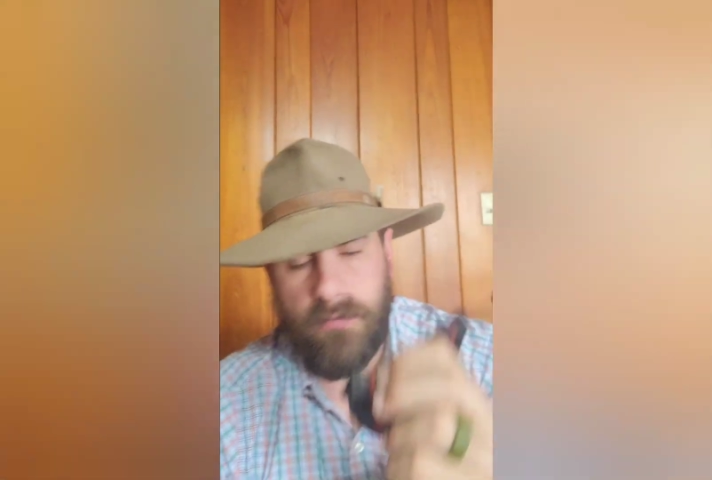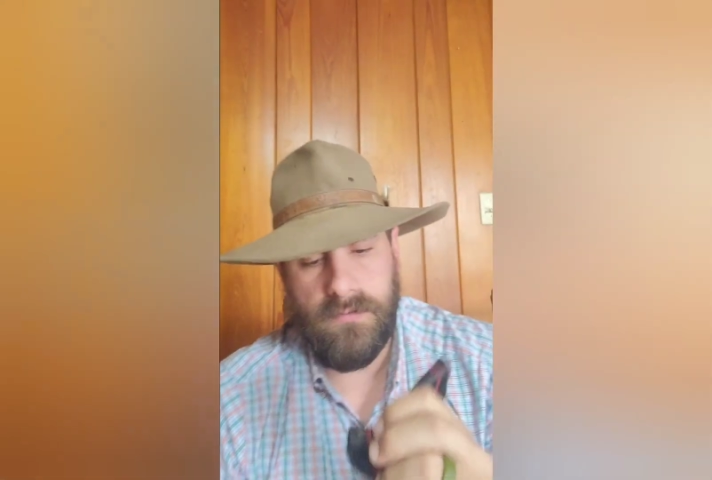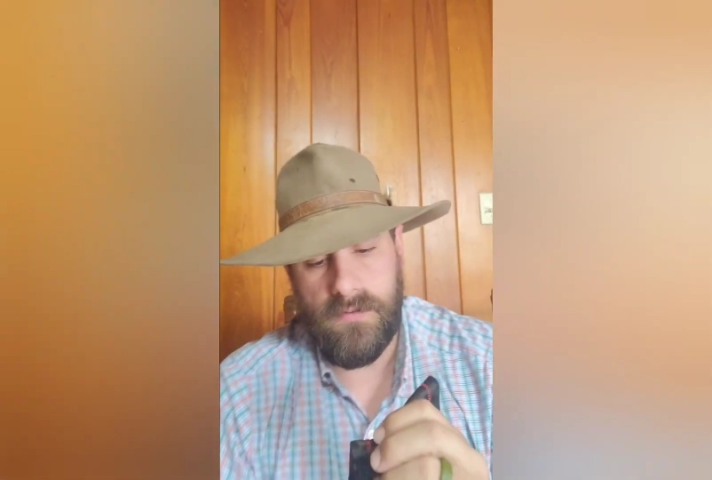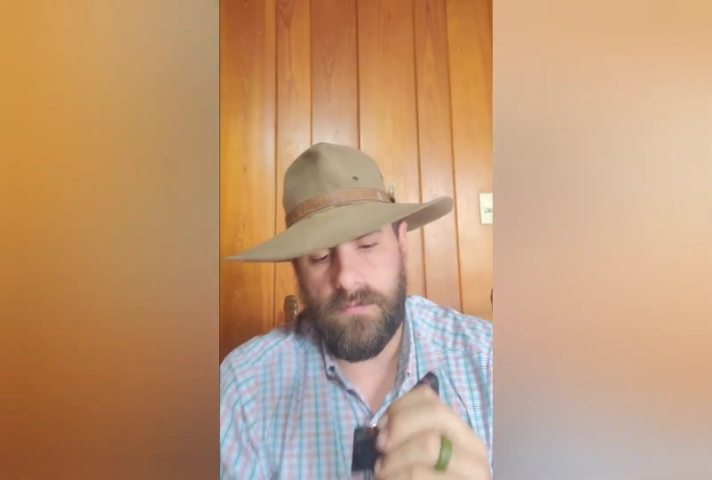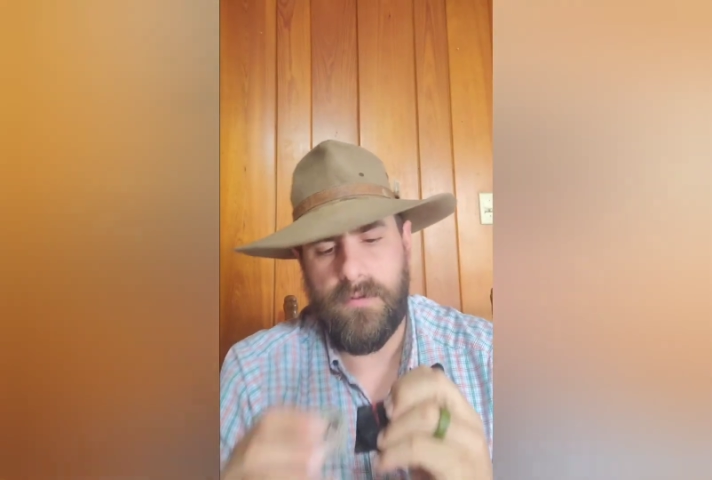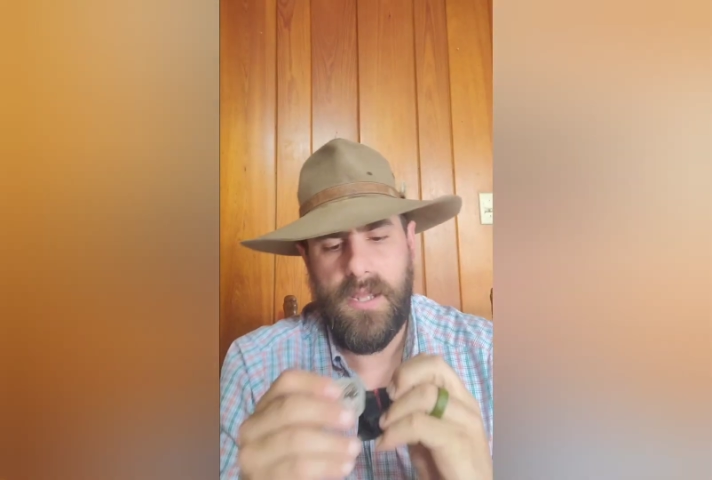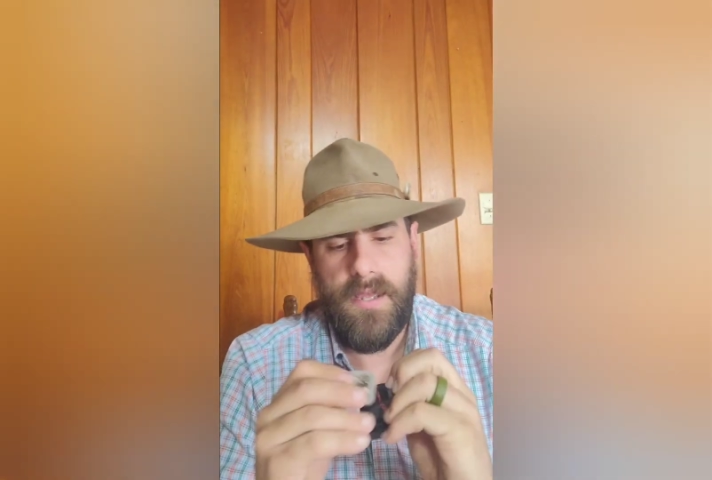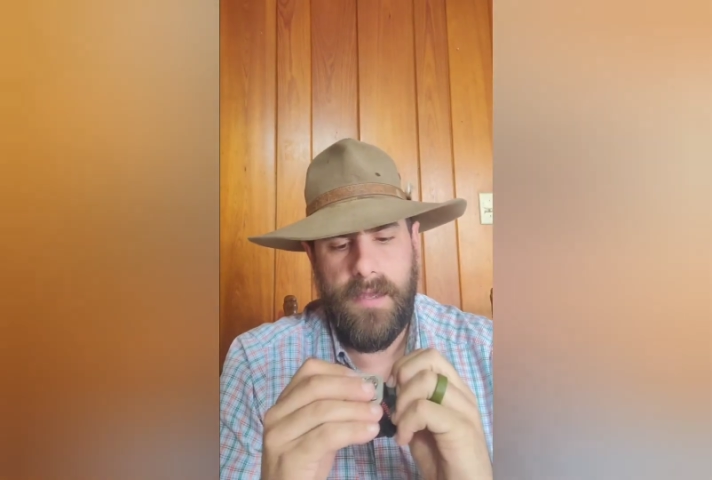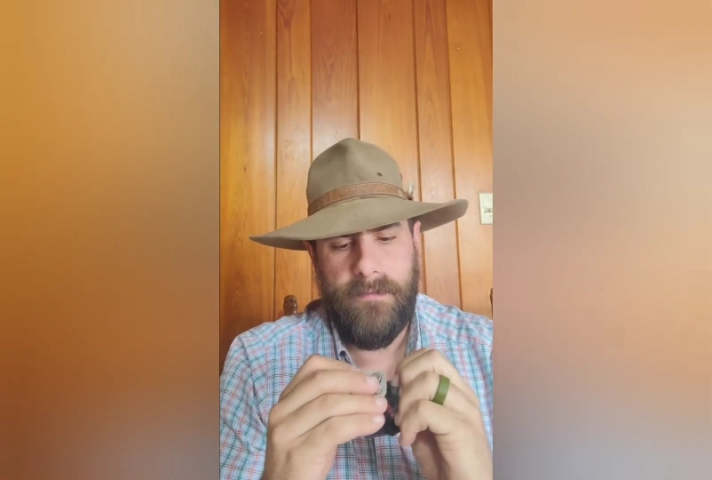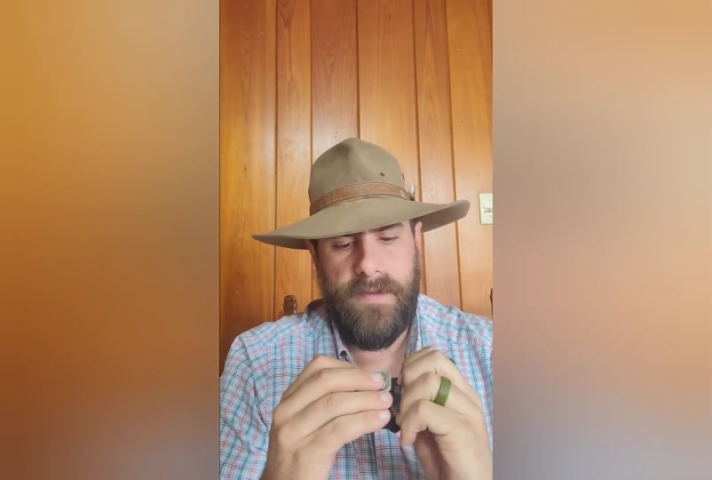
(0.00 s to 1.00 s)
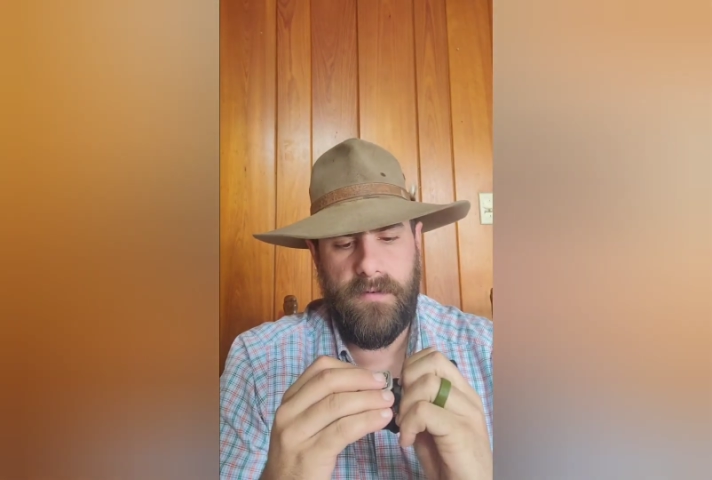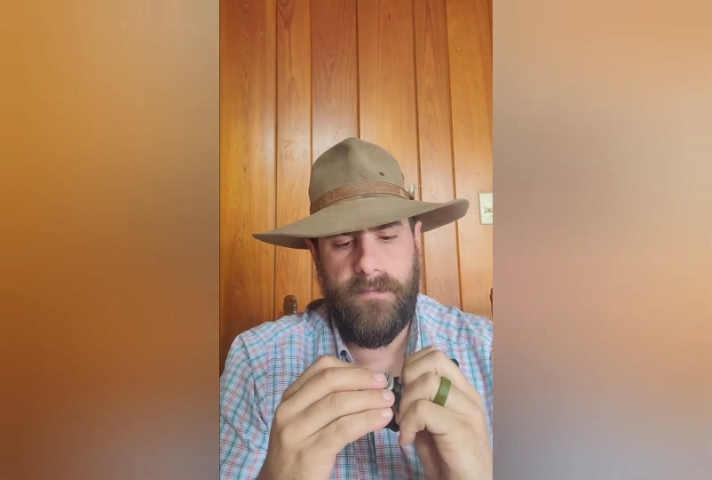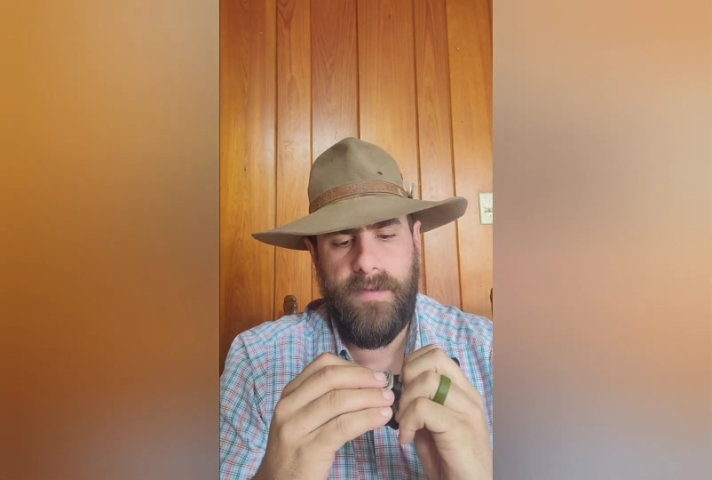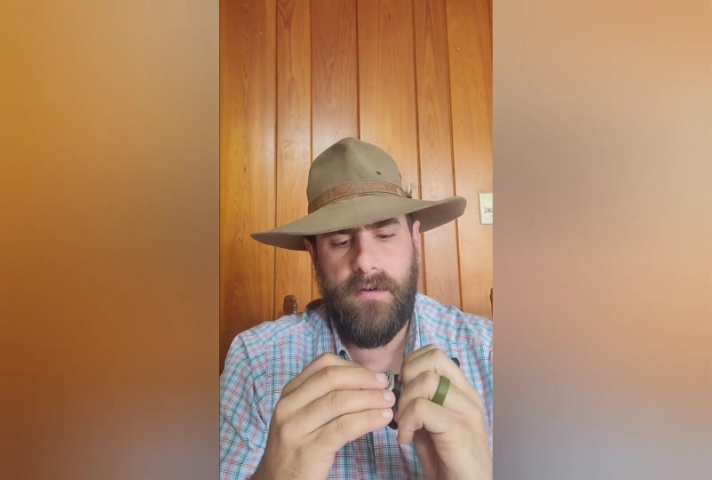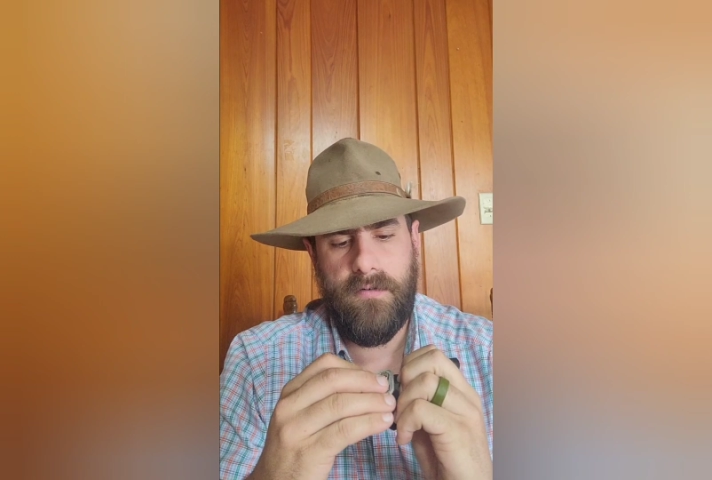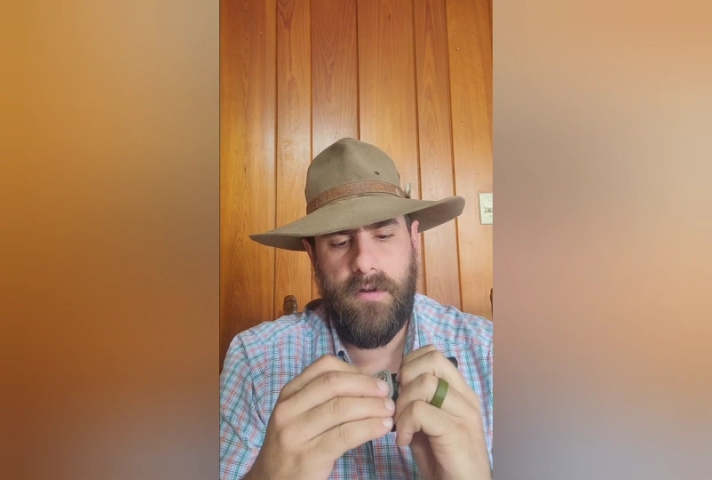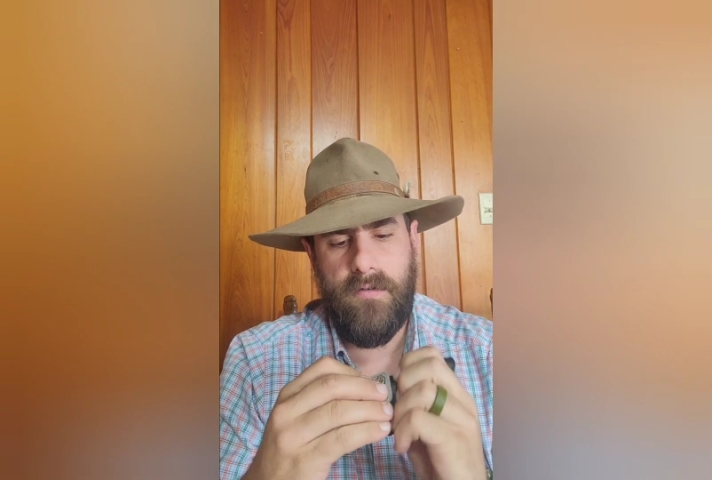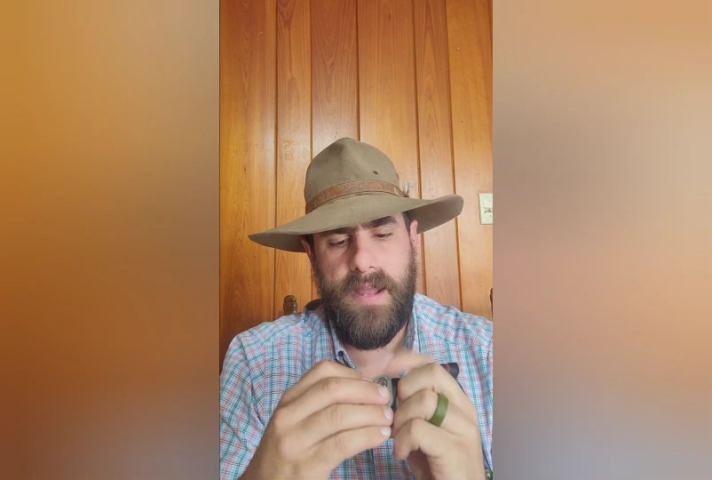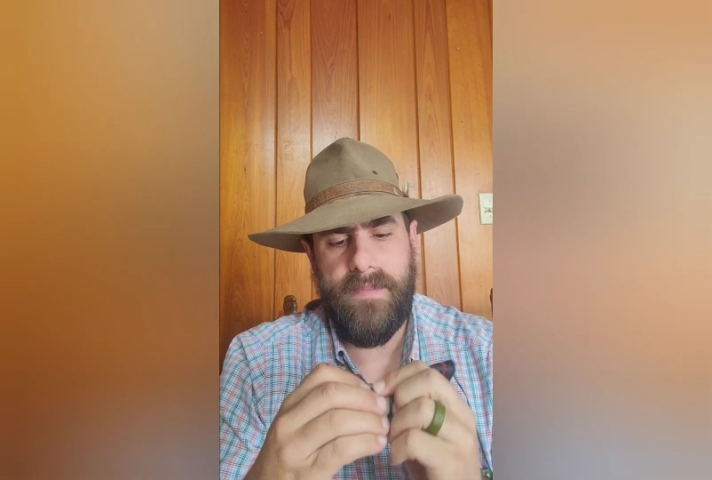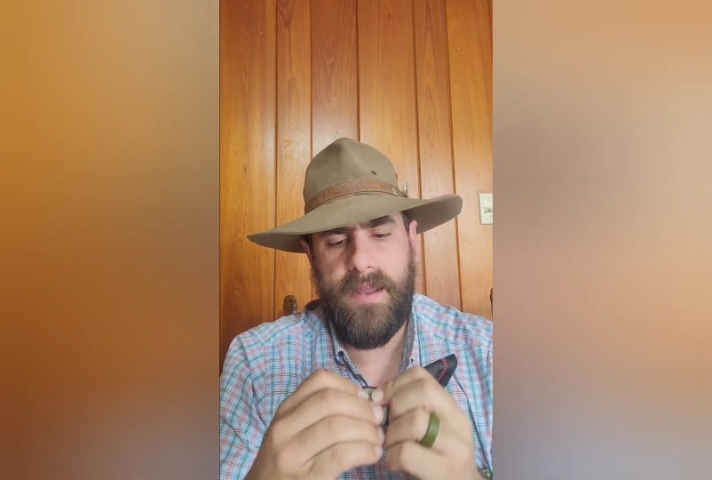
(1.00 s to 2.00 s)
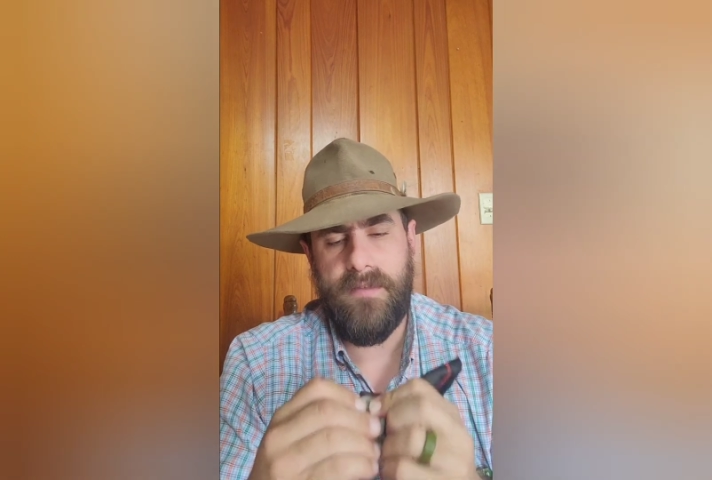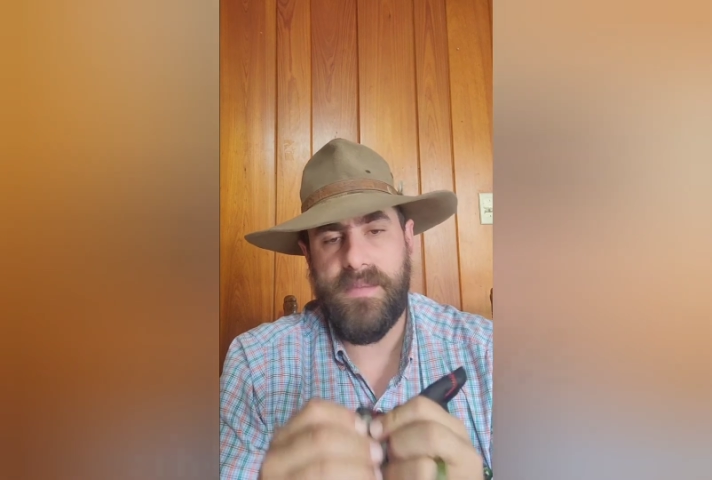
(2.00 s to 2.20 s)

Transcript: own little field of Velcro right there.